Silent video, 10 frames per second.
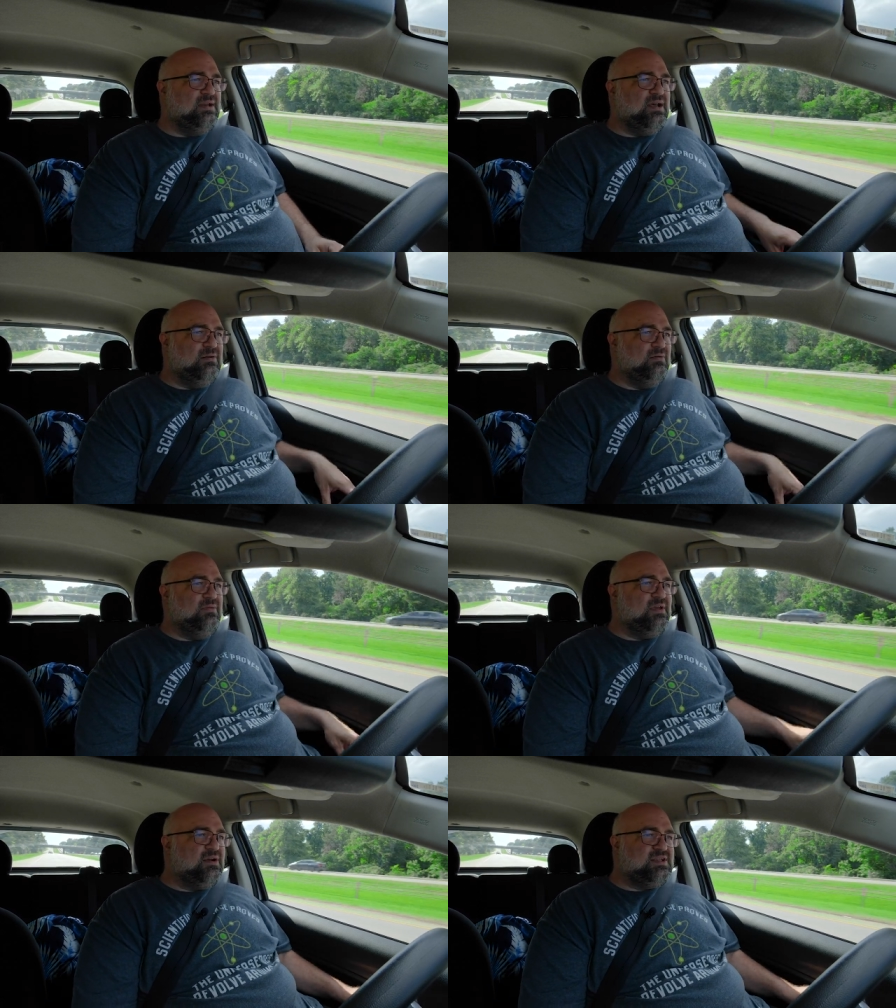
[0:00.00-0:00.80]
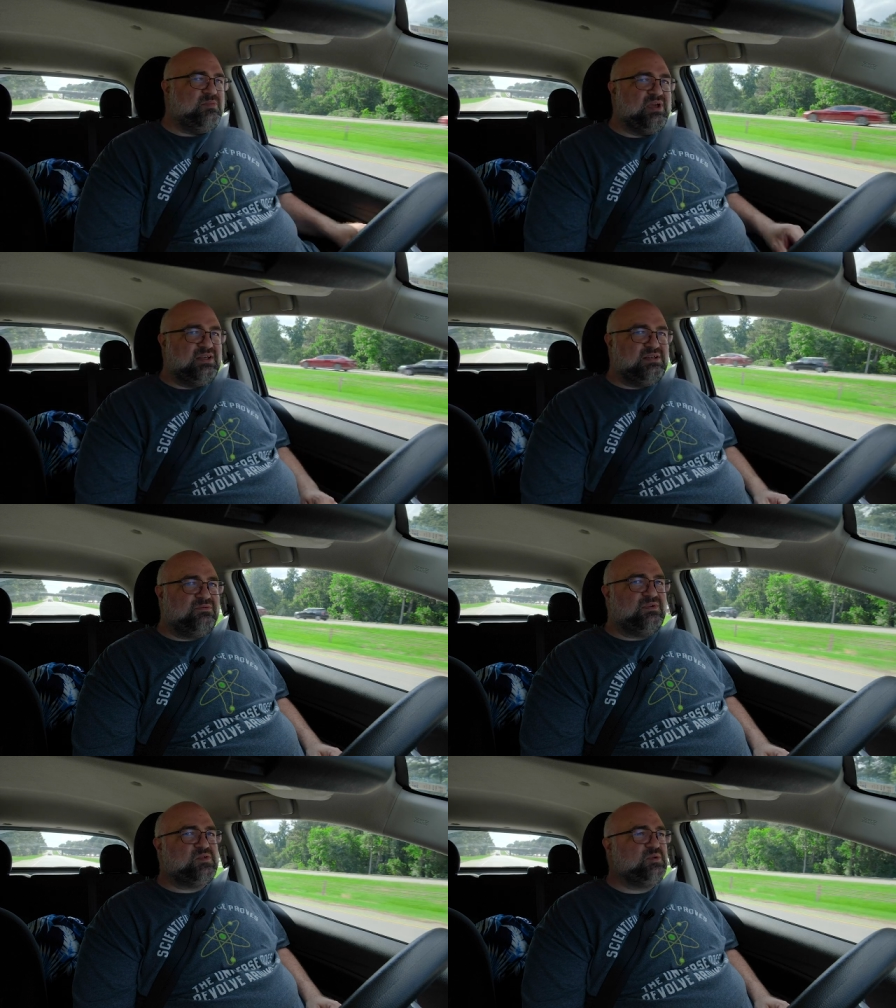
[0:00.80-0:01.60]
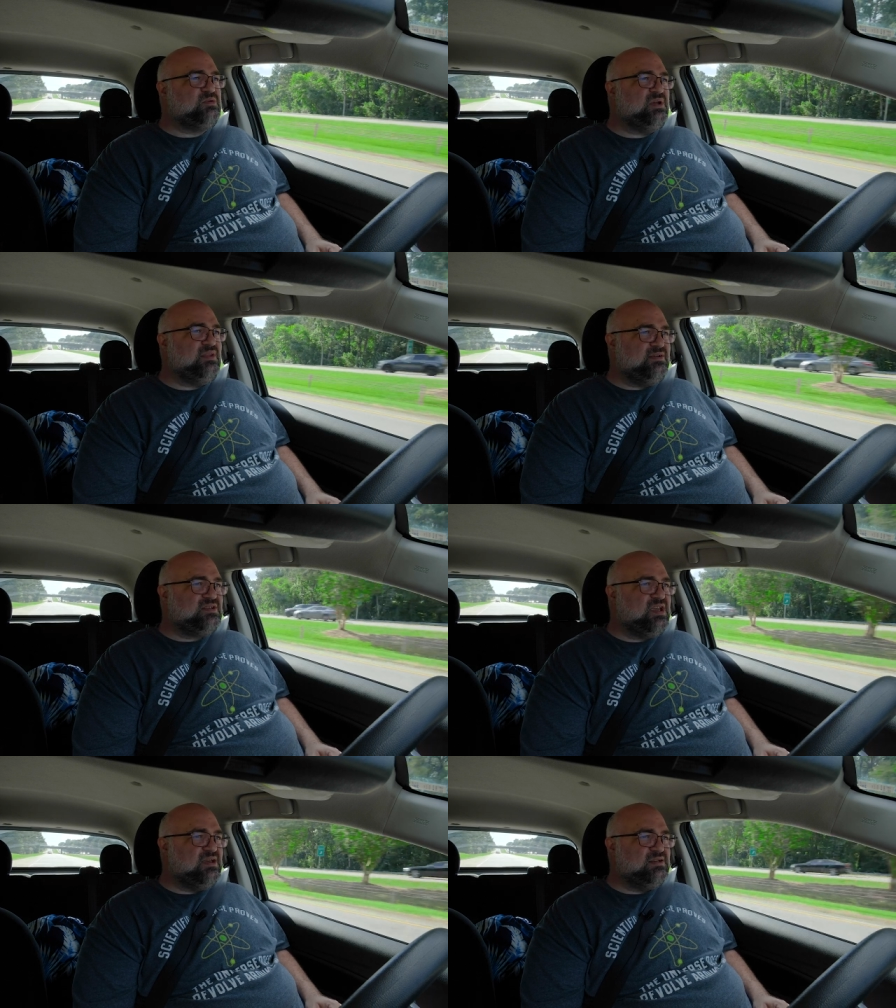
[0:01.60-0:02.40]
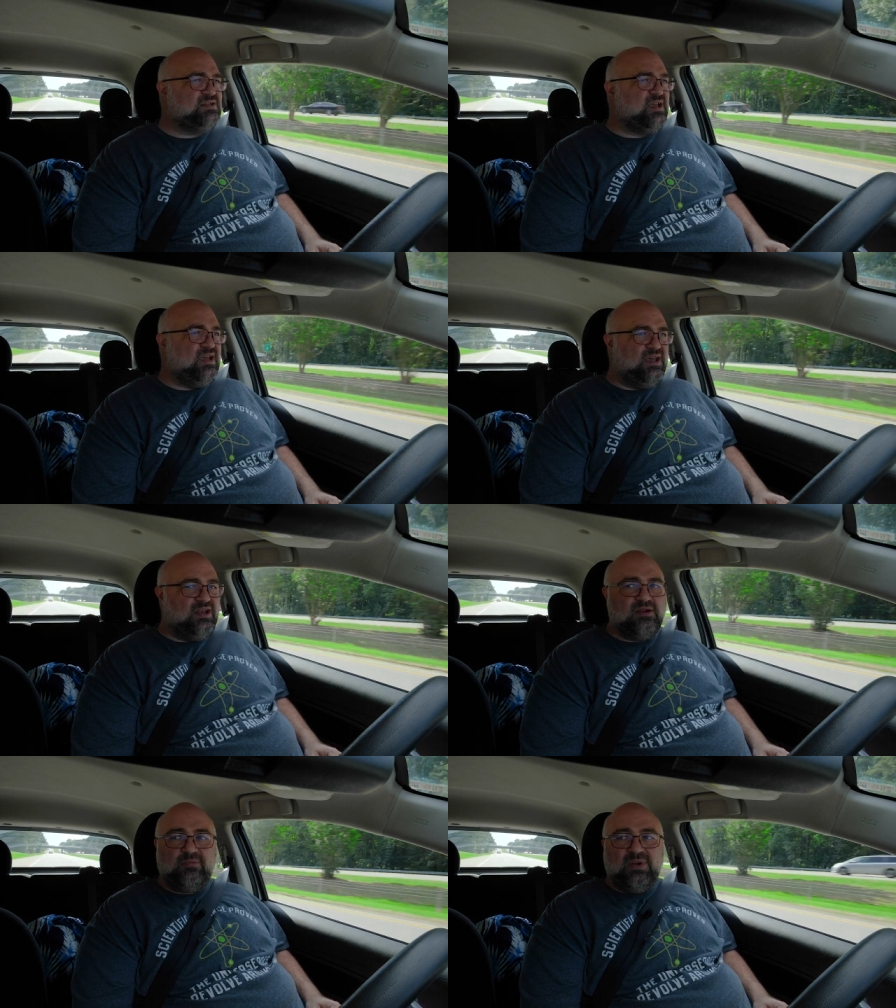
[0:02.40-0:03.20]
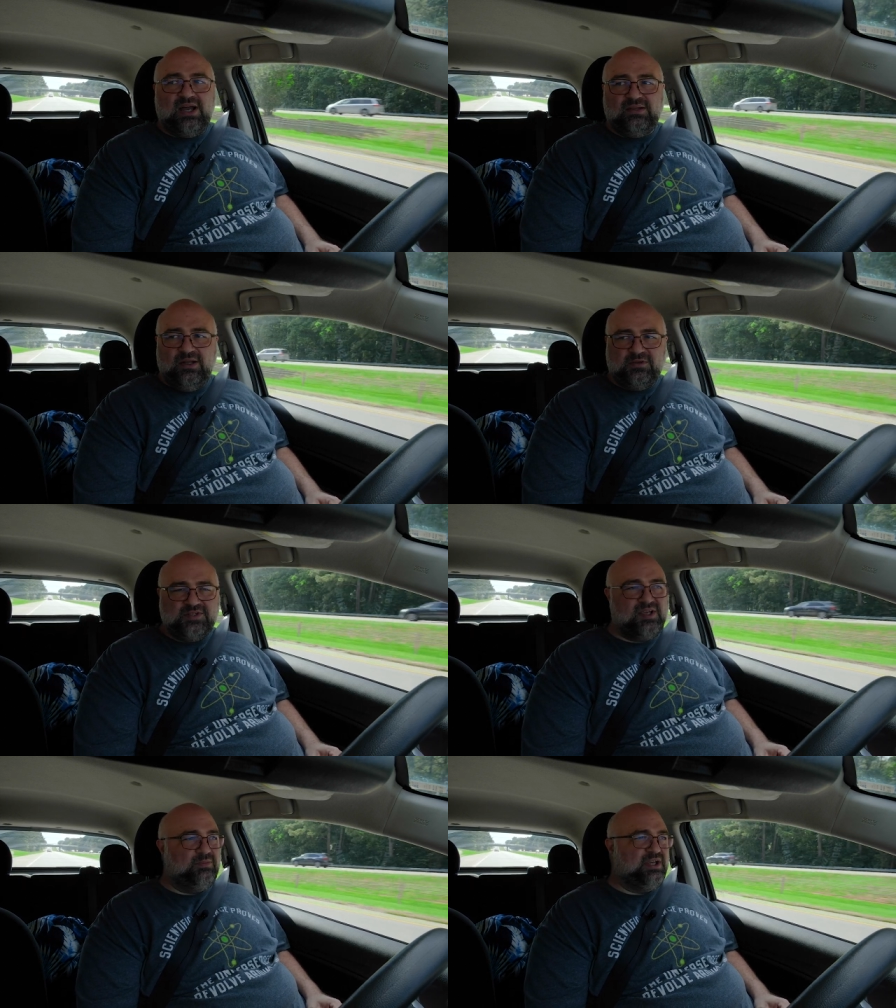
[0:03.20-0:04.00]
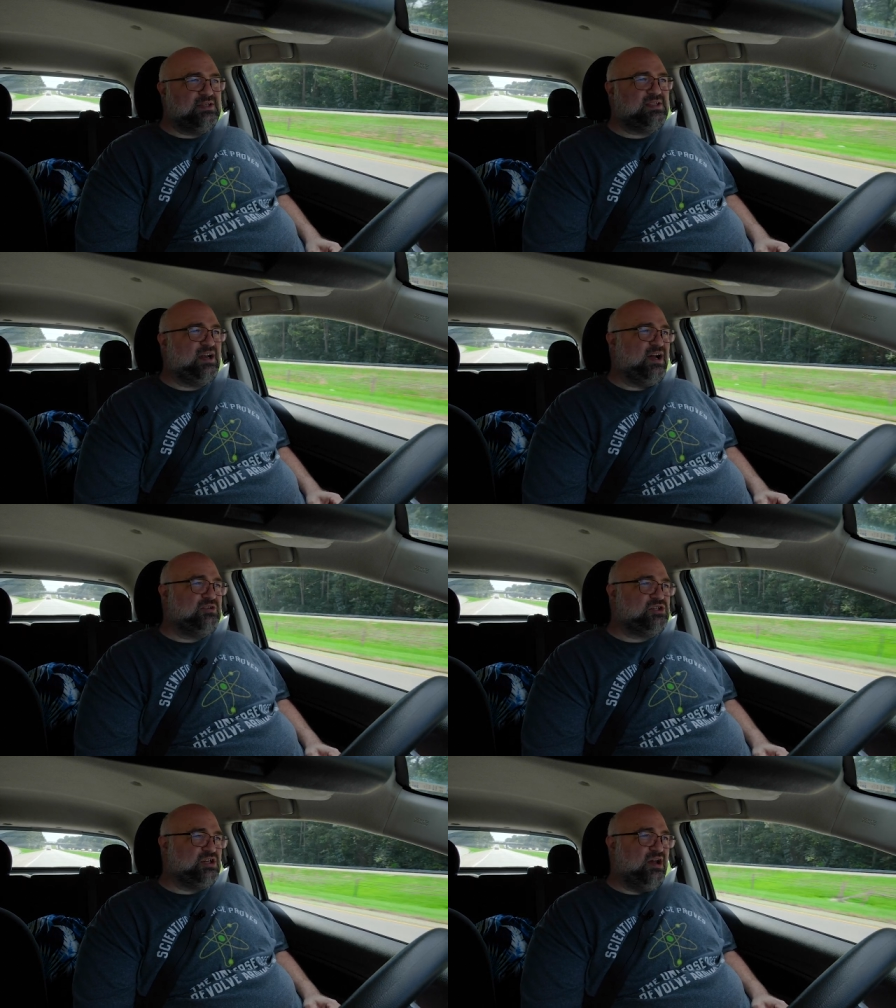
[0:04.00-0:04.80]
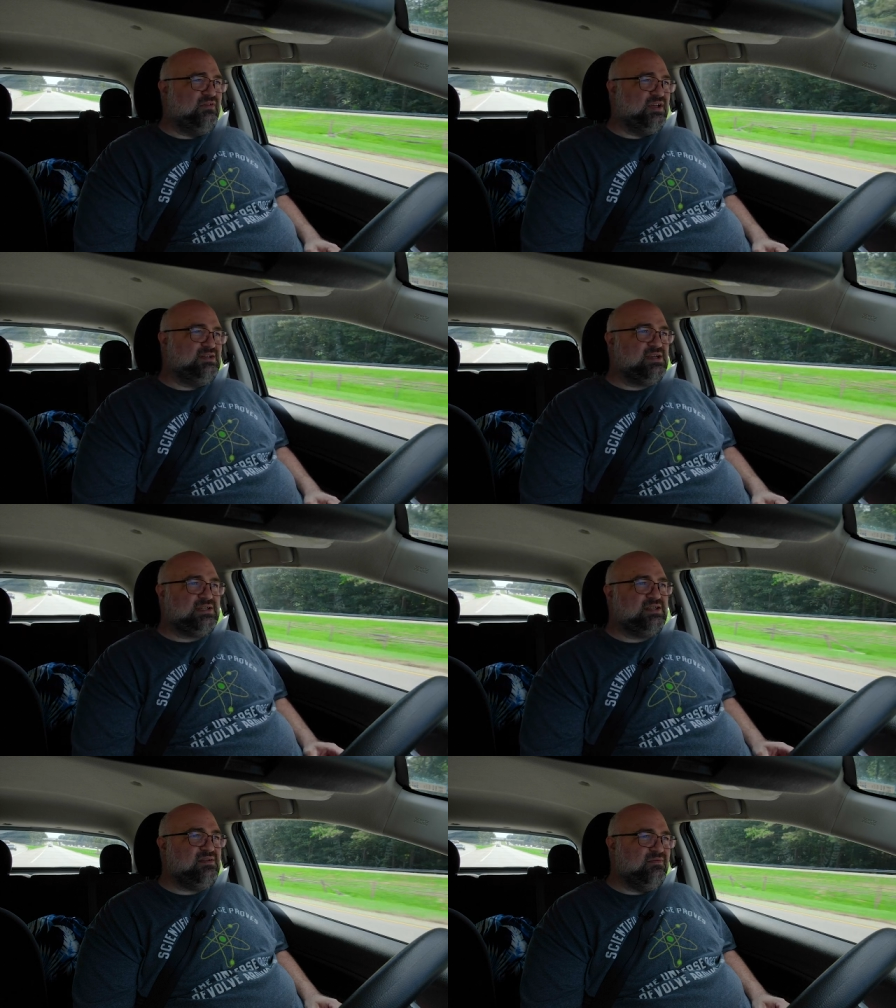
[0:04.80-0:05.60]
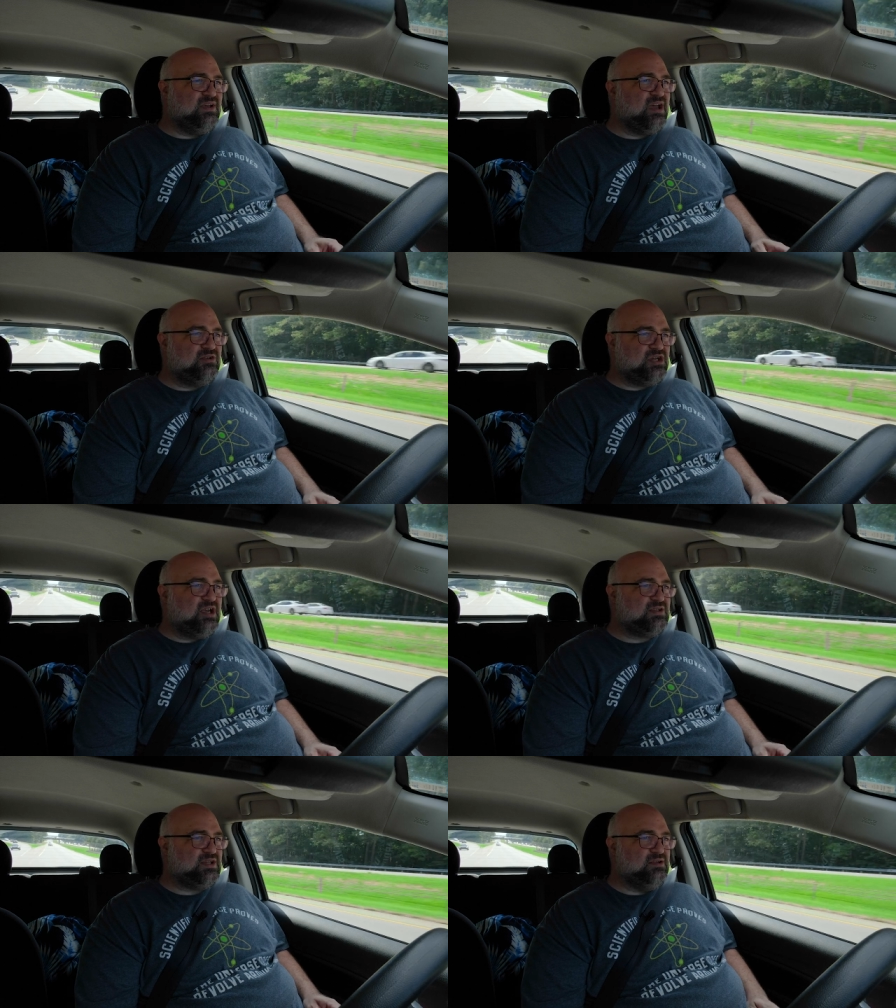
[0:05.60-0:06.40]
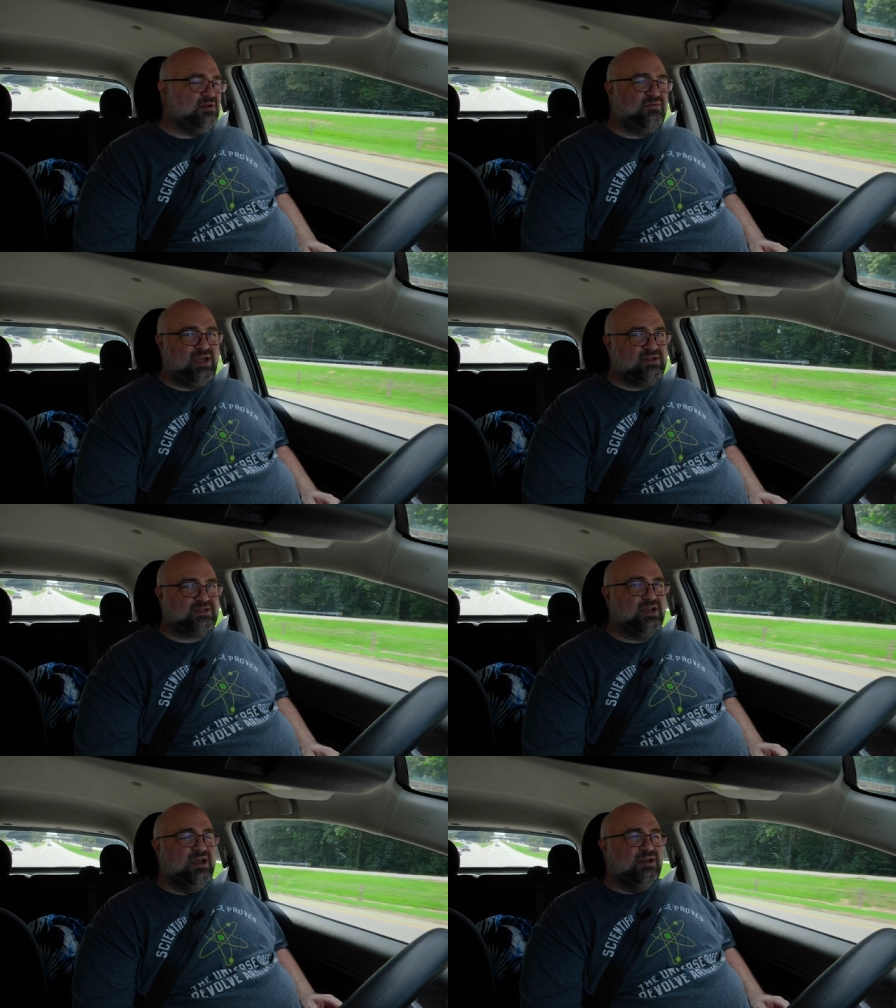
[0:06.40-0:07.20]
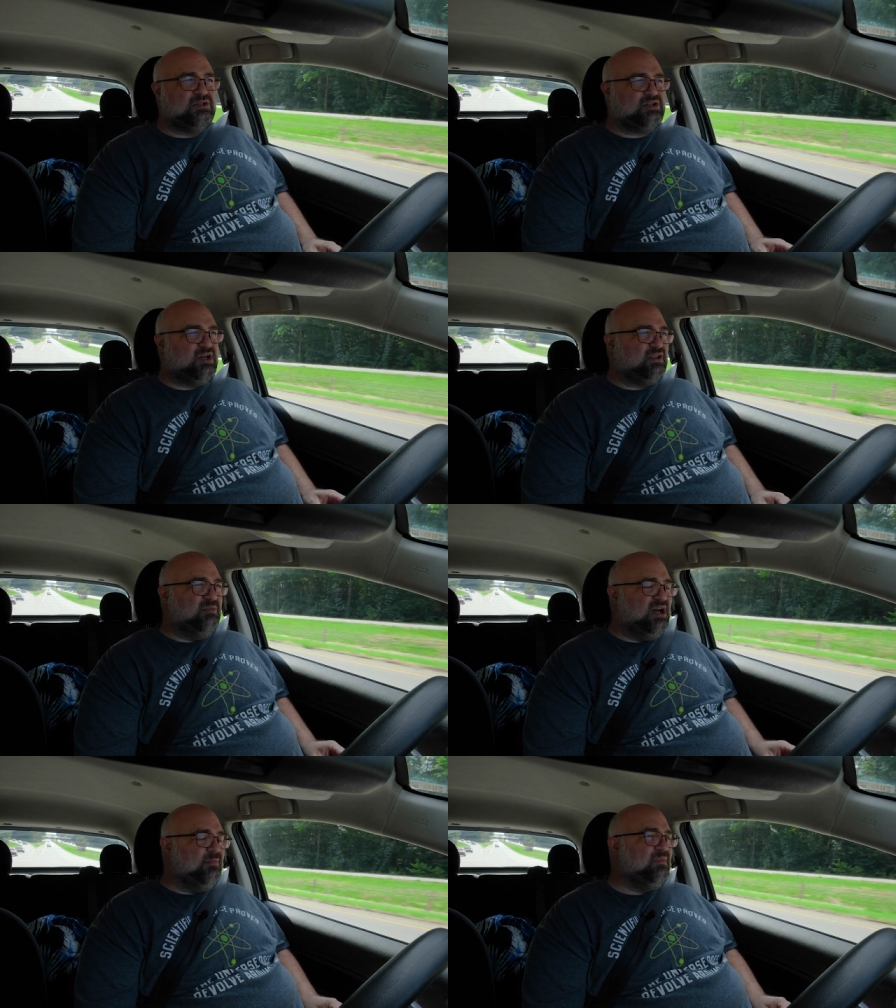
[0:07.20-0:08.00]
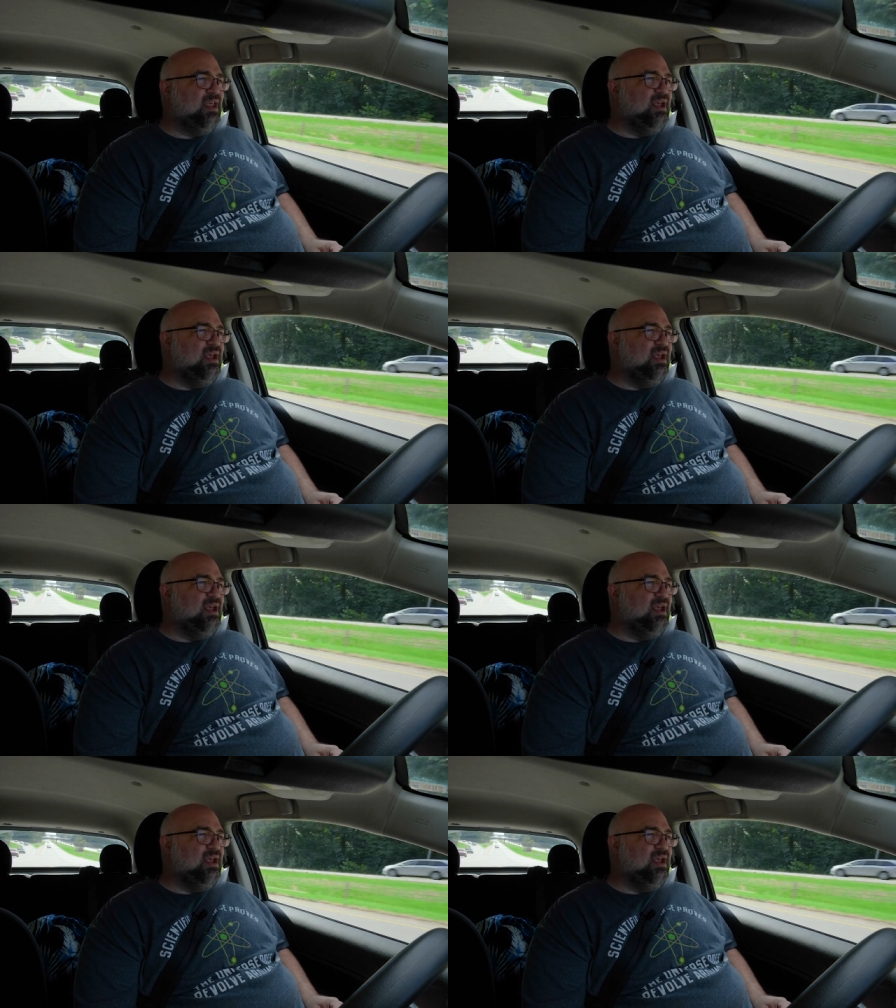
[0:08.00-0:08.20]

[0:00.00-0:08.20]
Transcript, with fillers: Now, there is a big difference between these kids and my little siblings that I'd shove a Disney VHS in their face to shut them up.